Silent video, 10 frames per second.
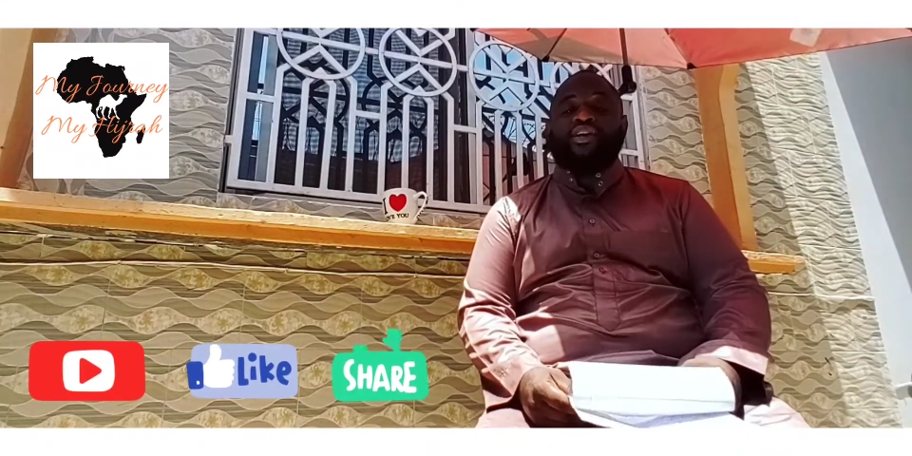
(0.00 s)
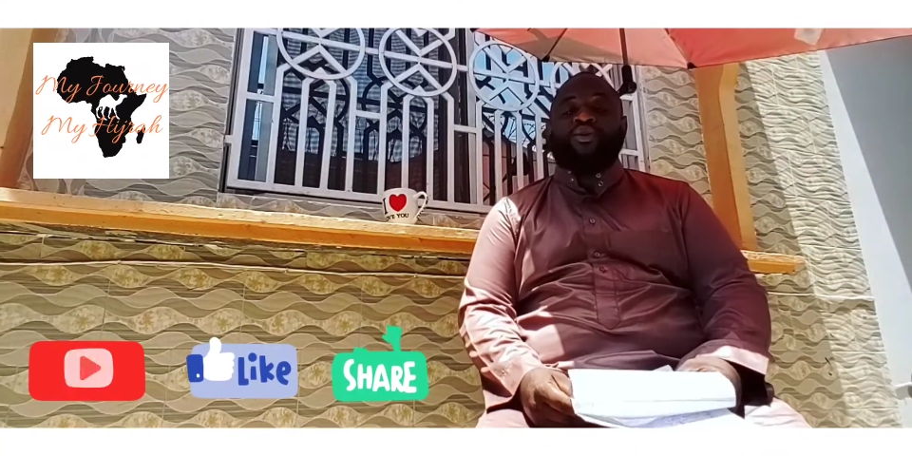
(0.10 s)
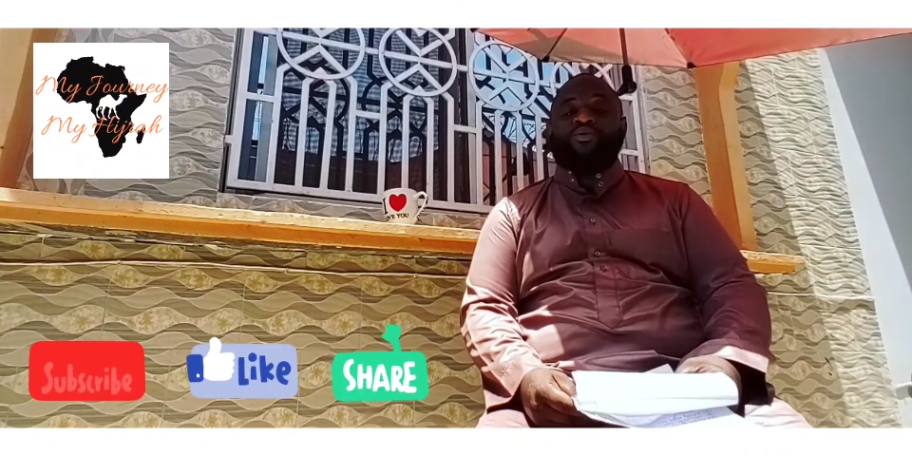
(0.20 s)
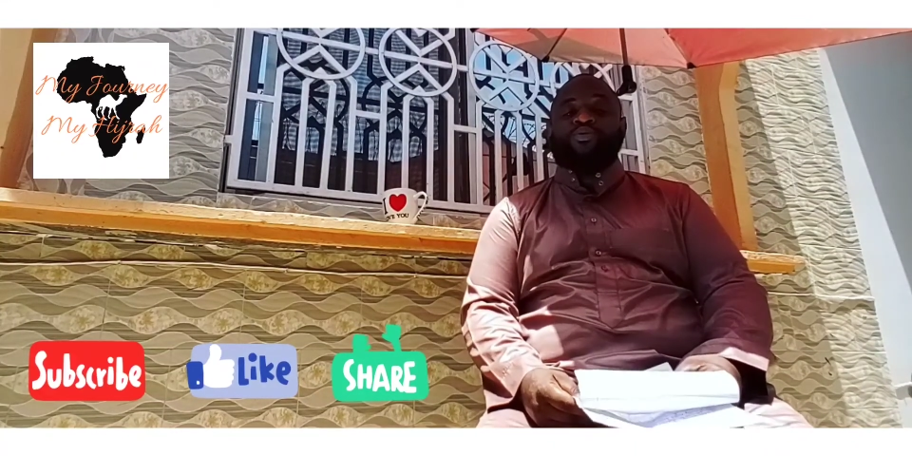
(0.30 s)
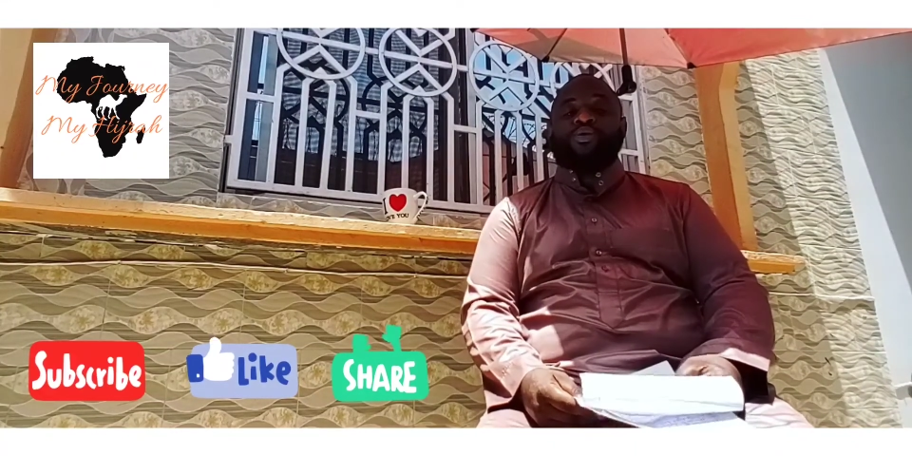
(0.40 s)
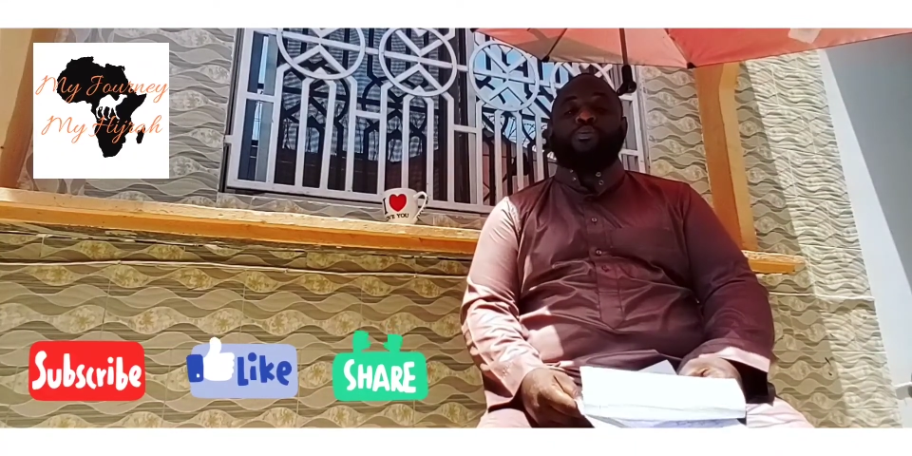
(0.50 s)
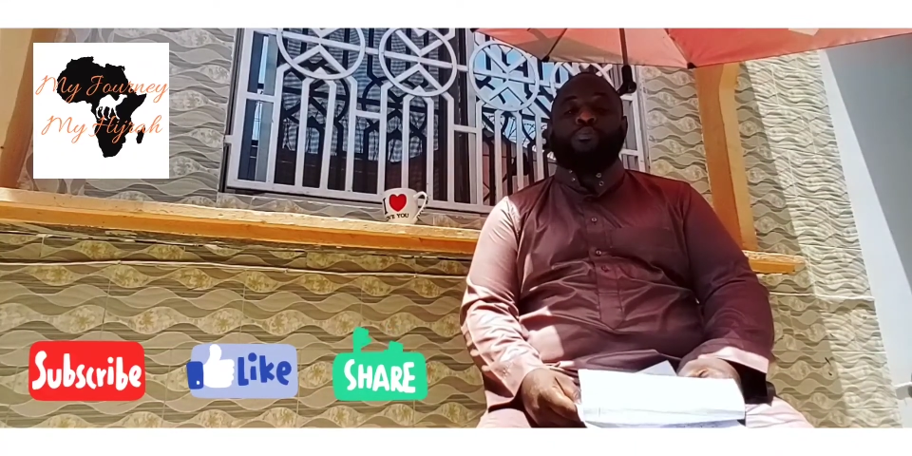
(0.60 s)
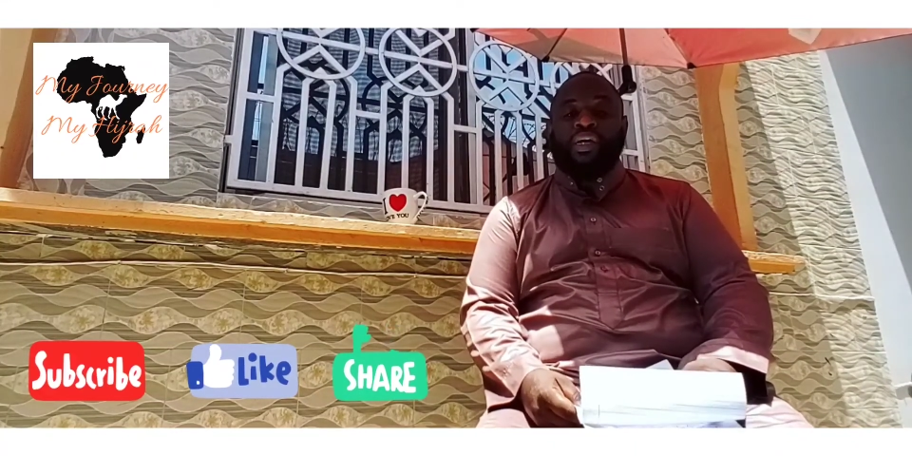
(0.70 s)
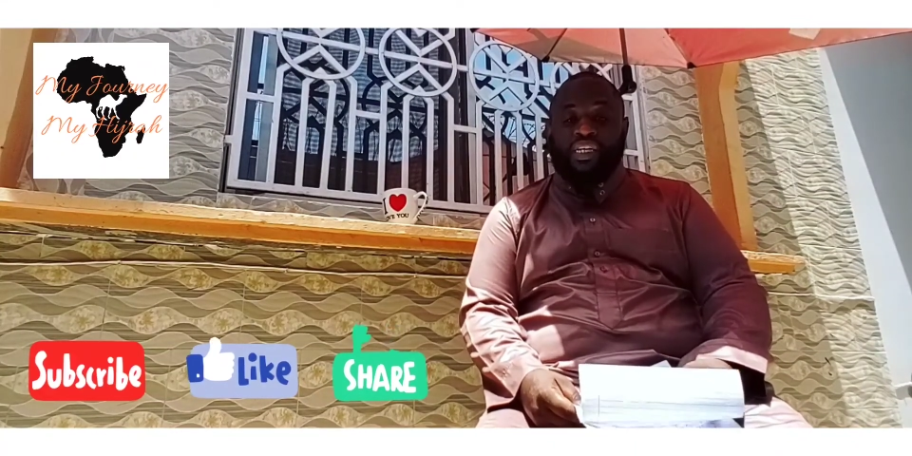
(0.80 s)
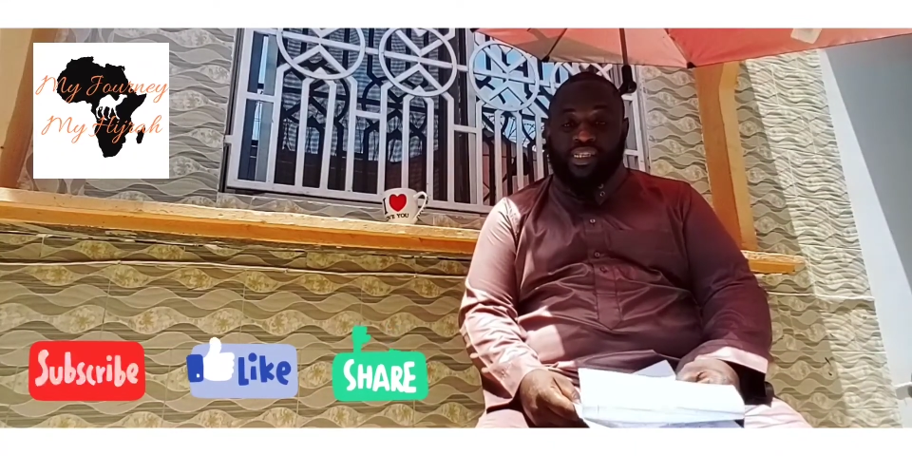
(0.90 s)
knows
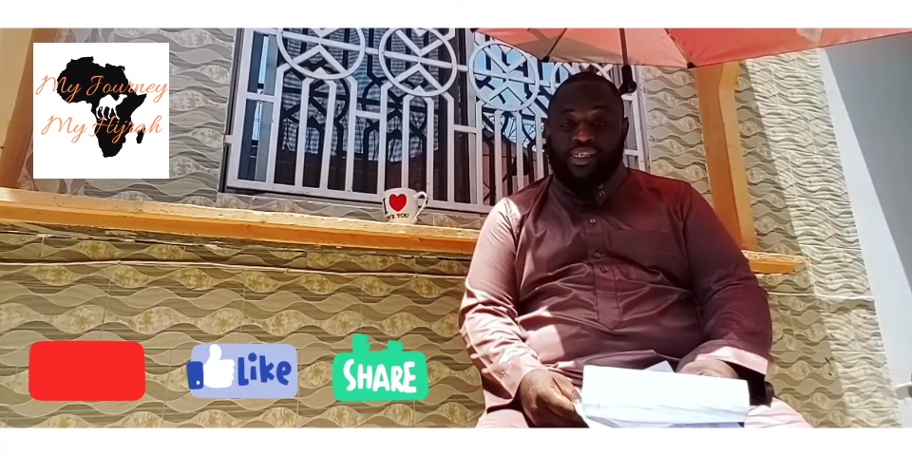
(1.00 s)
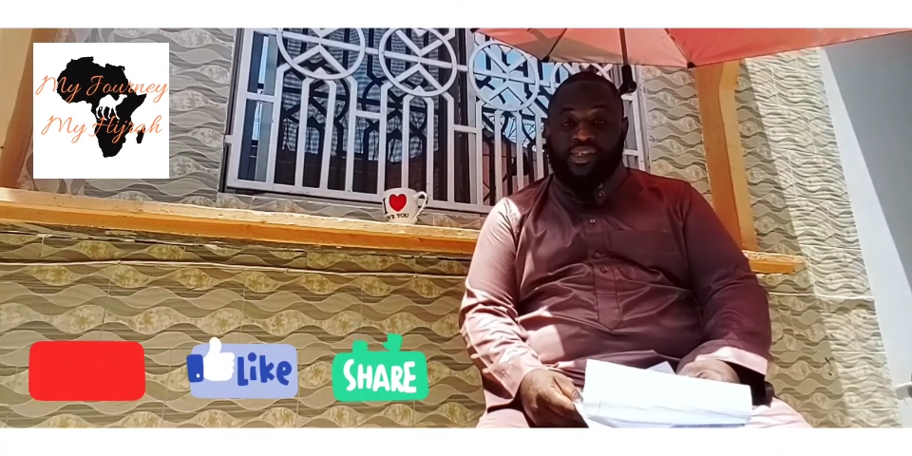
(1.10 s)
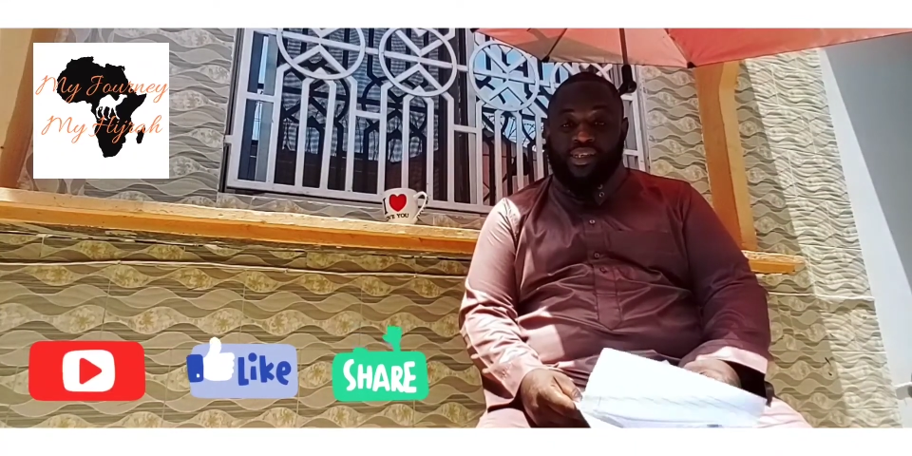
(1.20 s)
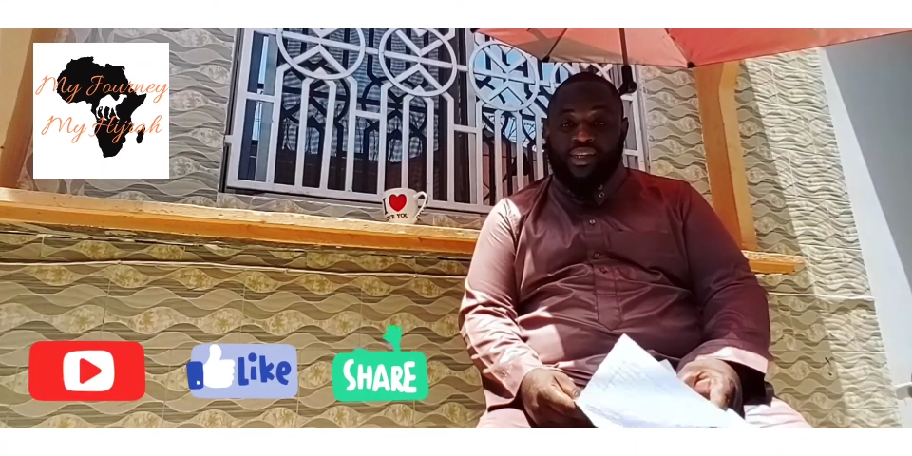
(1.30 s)
peace